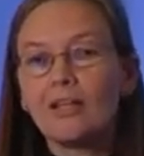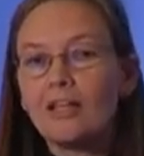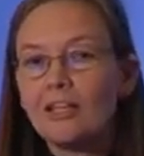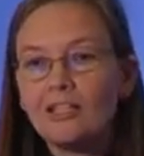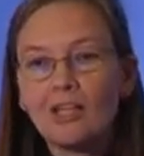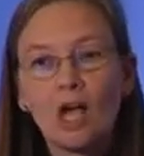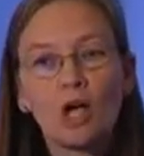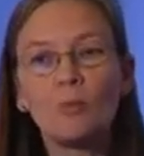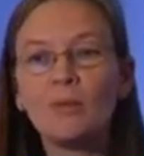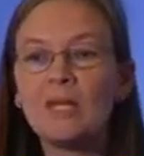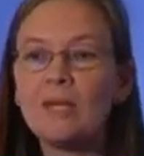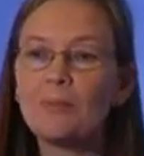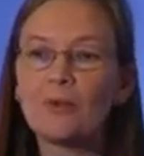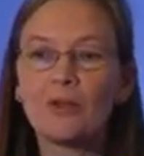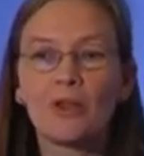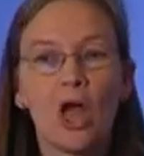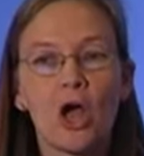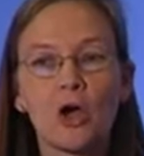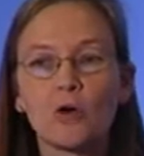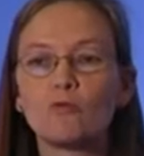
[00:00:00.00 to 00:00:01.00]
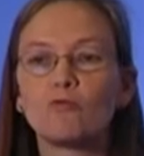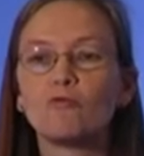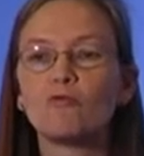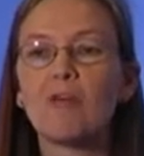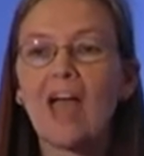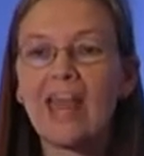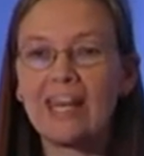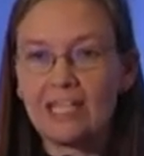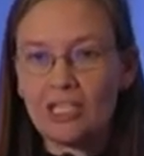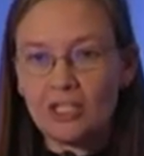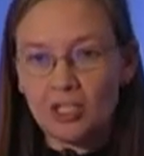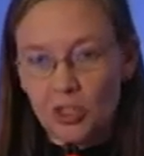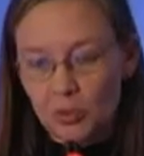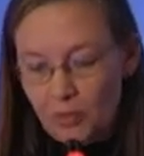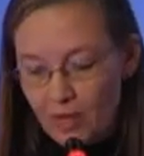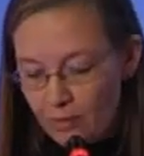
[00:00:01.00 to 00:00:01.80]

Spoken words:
young people are ready to